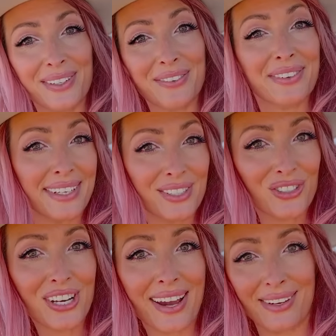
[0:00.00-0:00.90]

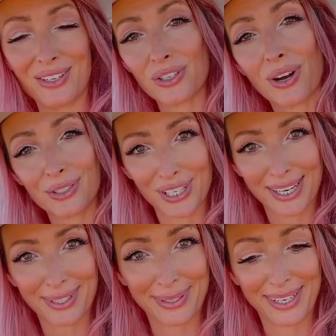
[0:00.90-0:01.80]
fitness challenge on
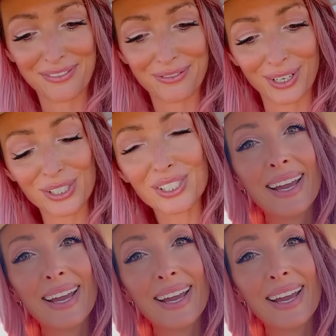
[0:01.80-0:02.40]
January 1st.